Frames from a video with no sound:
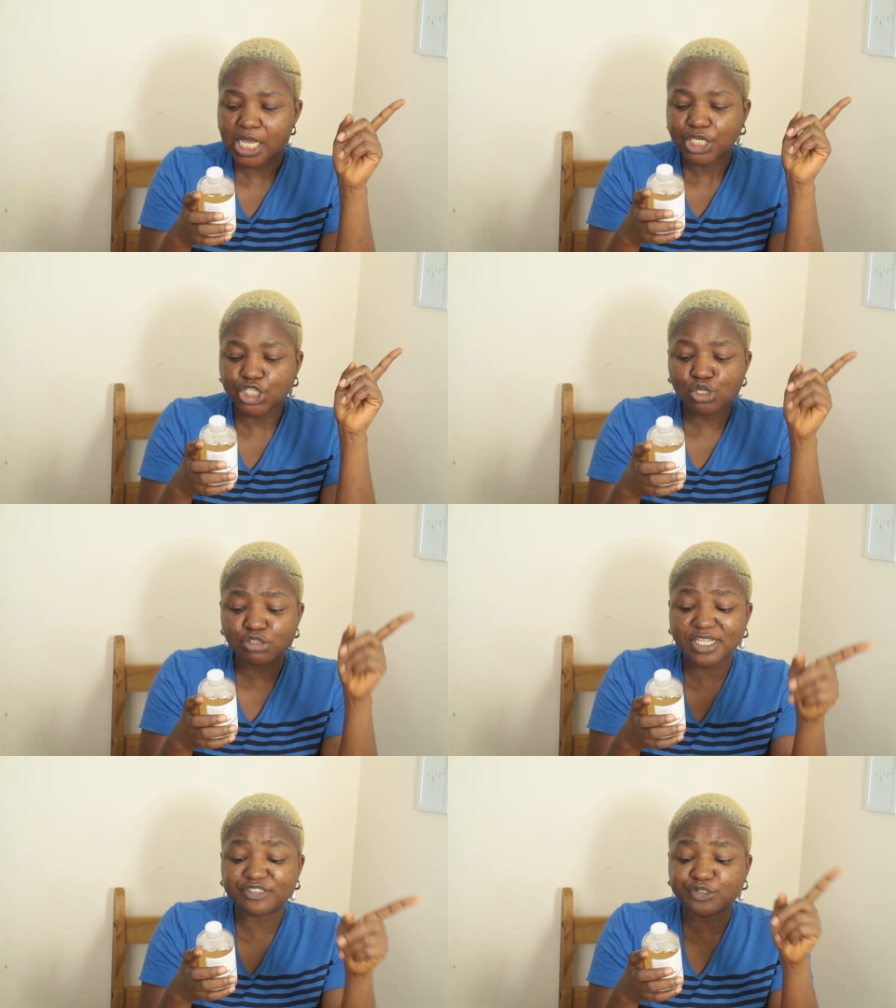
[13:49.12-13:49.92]

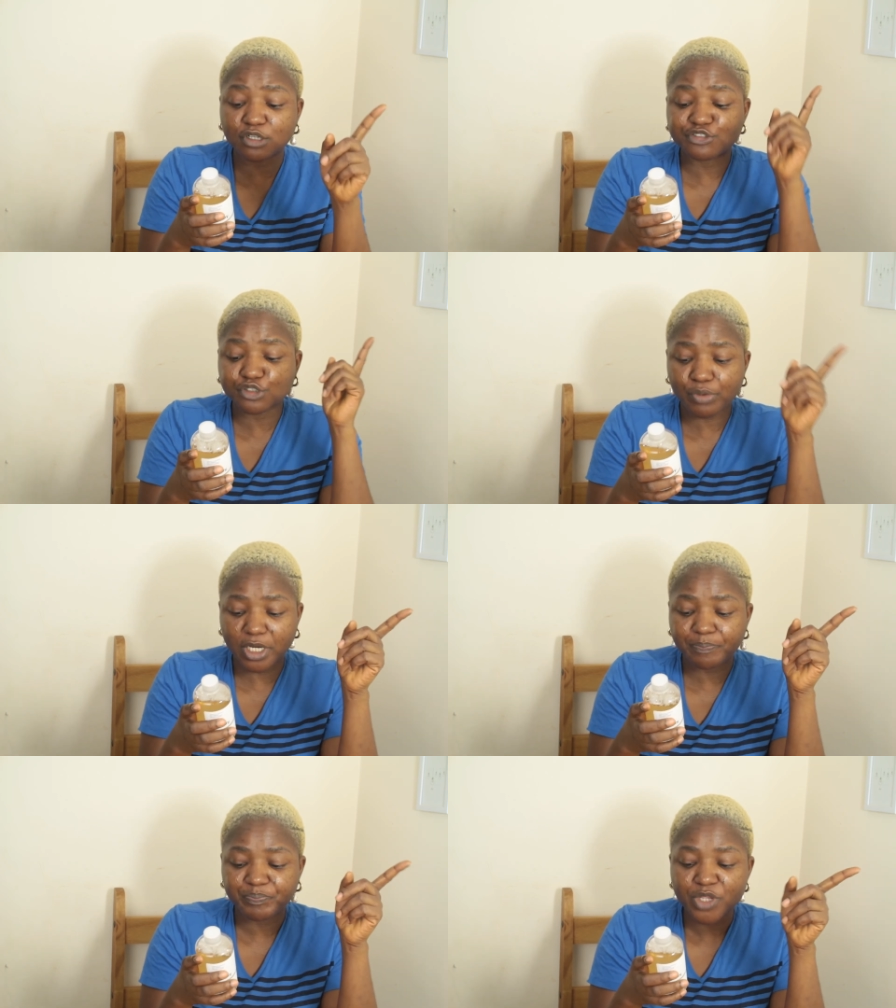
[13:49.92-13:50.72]
Use a
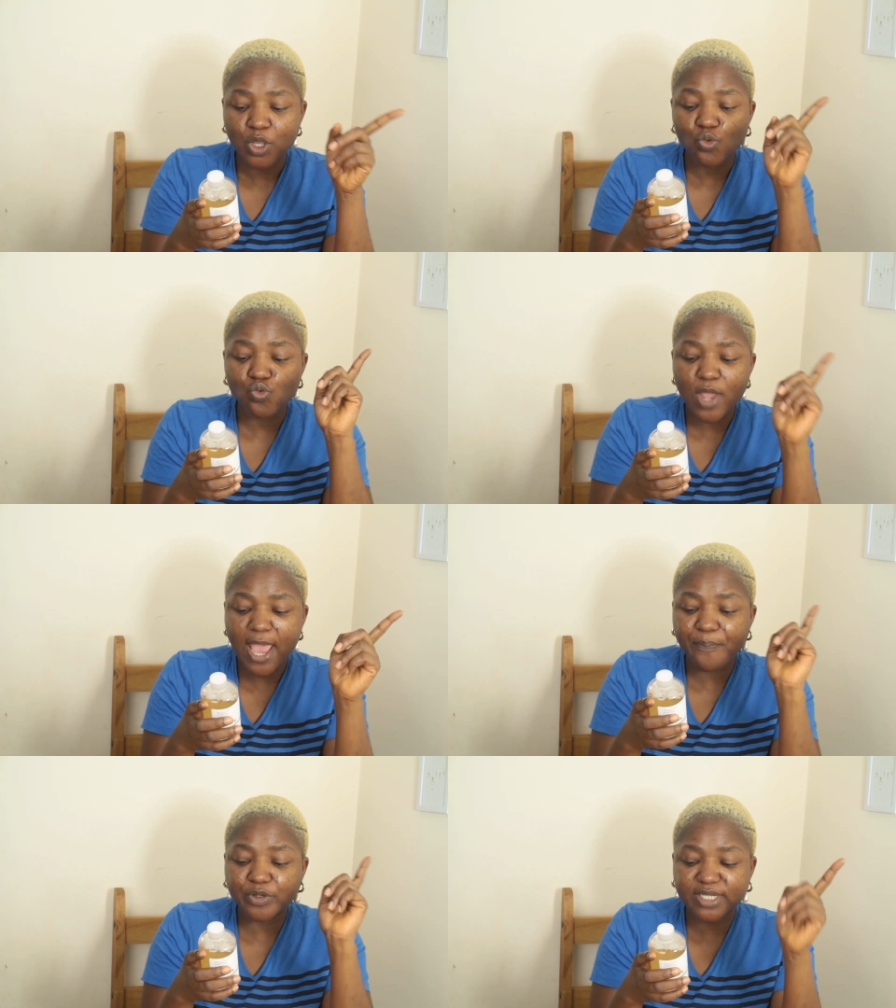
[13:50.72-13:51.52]
sunscreen,
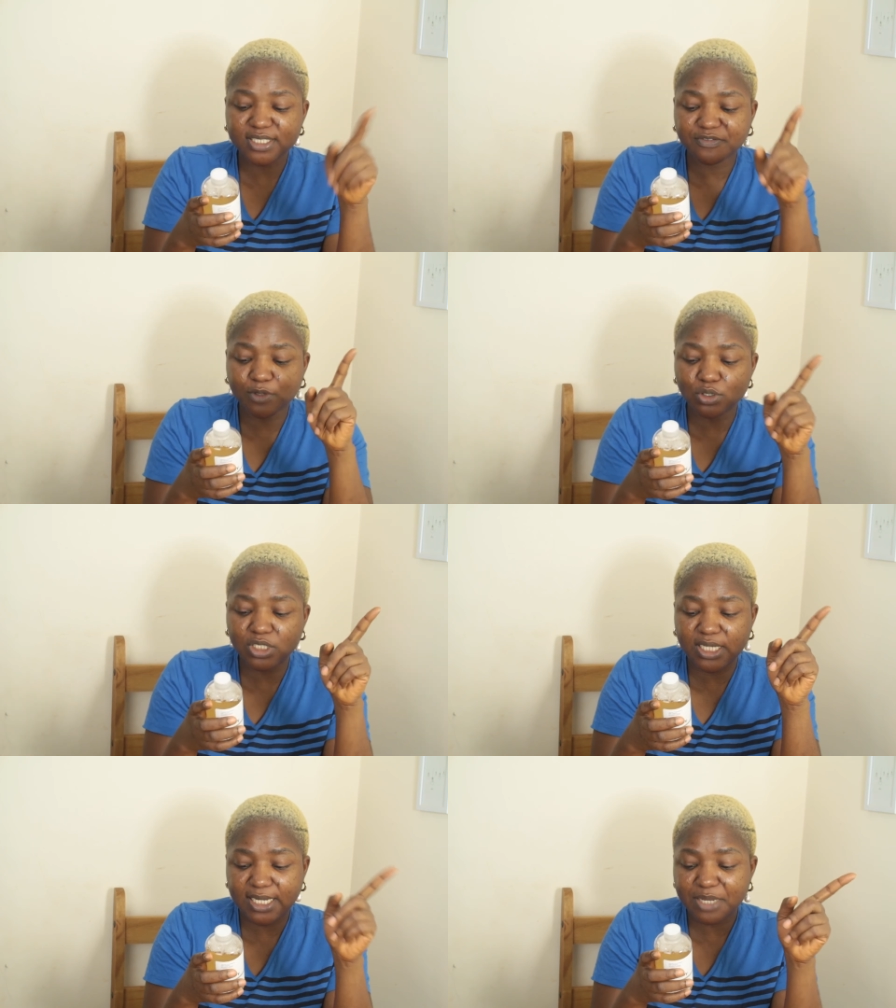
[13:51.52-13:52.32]
wear protective
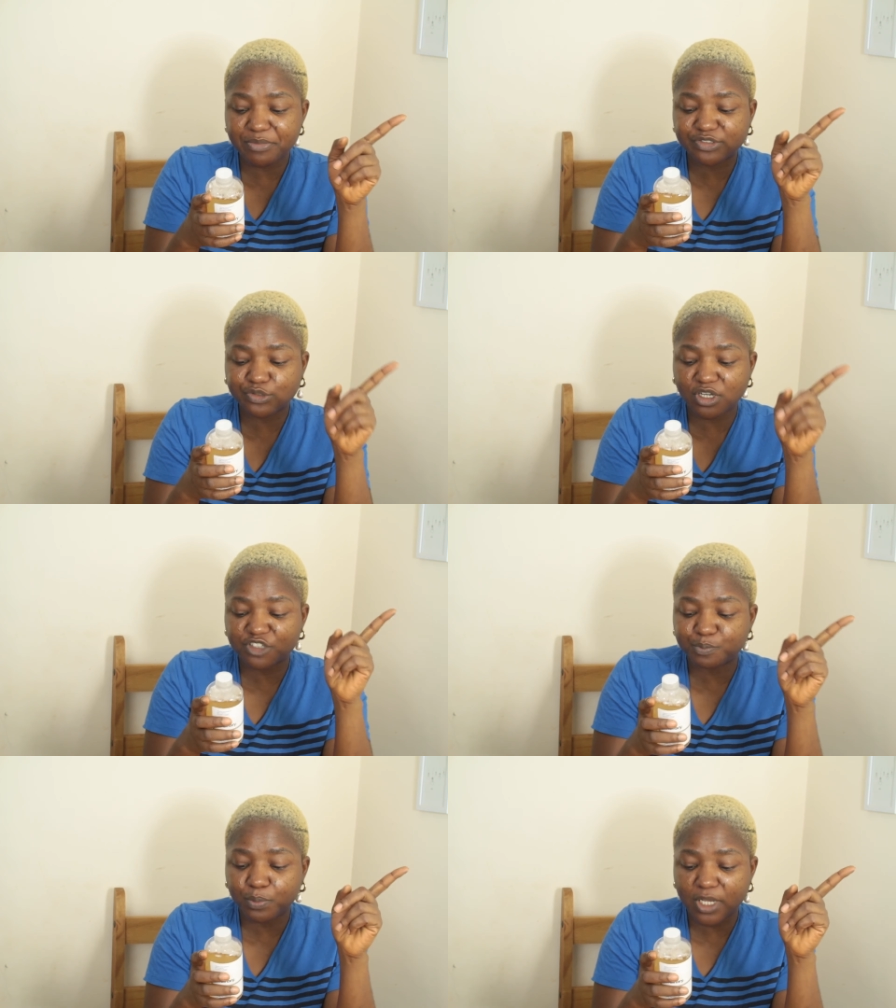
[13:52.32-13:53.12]
clothing, and limit sun
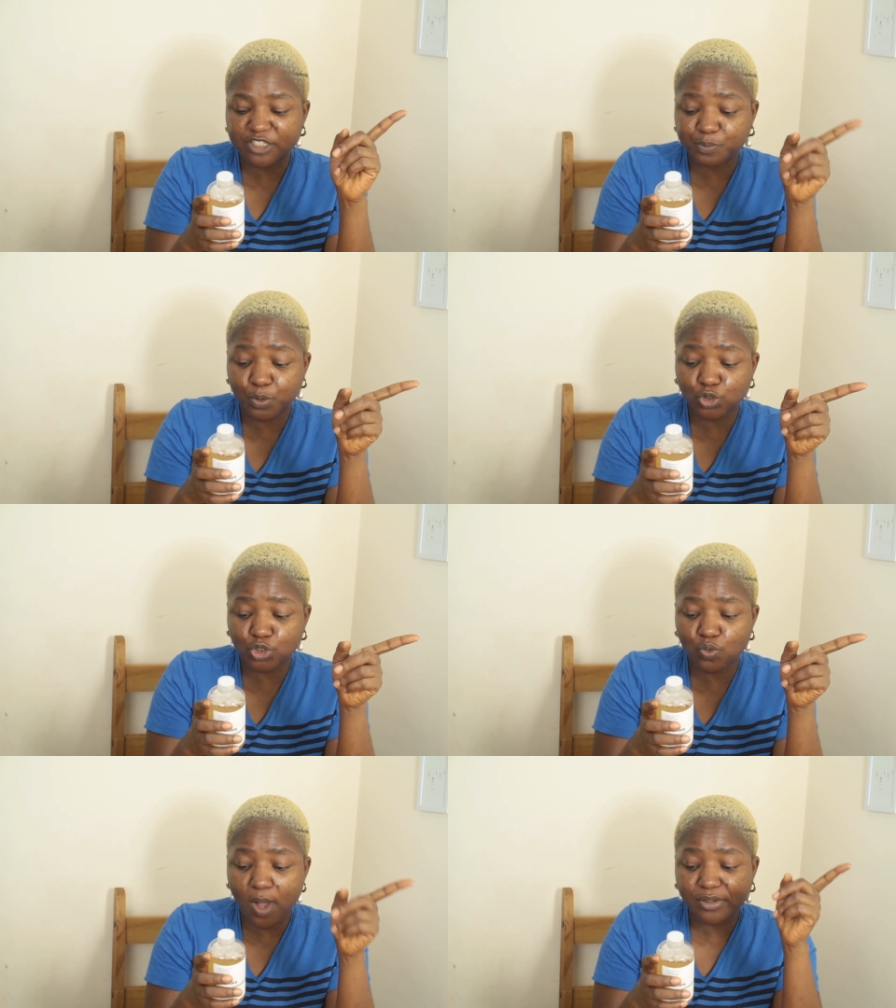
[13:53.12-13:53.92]

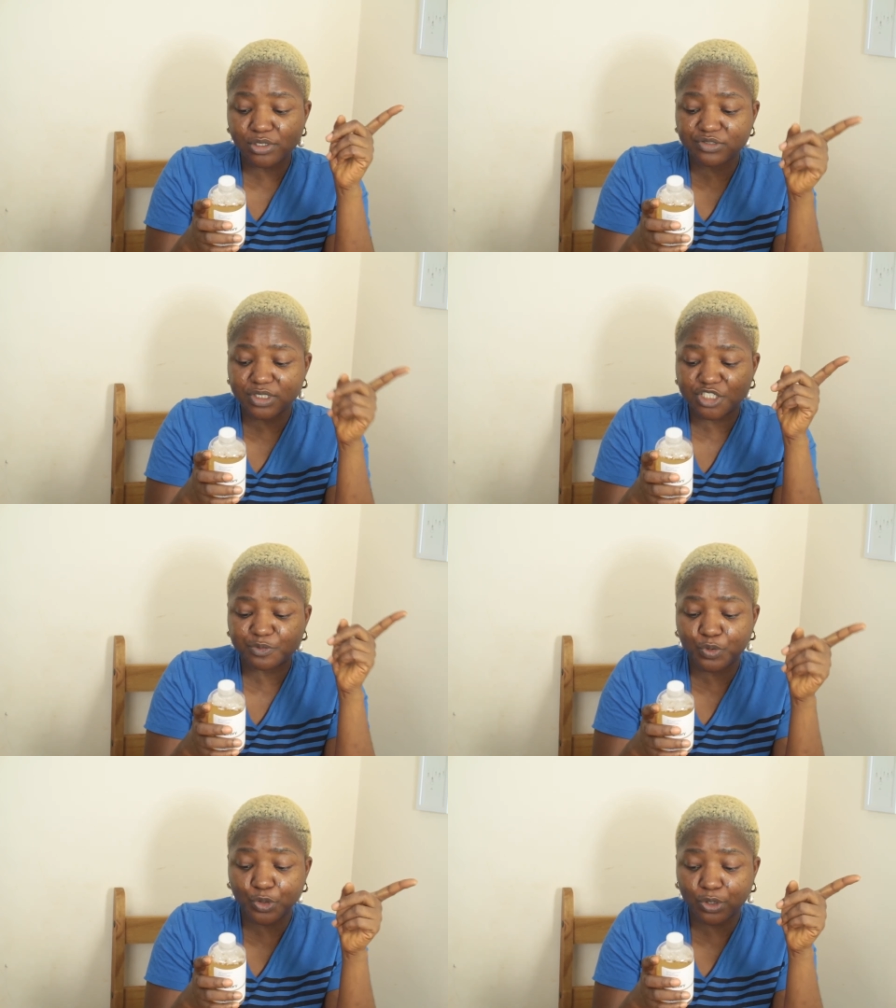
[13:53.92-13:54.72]
exposure while using this
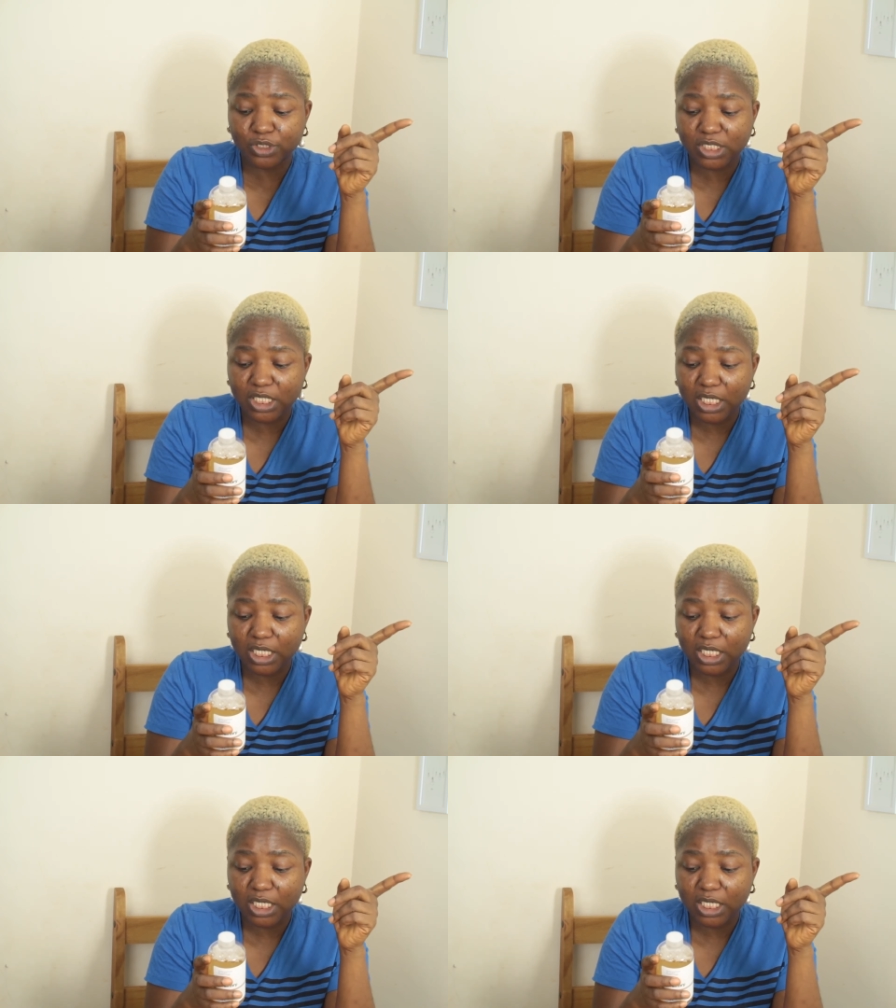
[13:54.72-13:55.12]
product,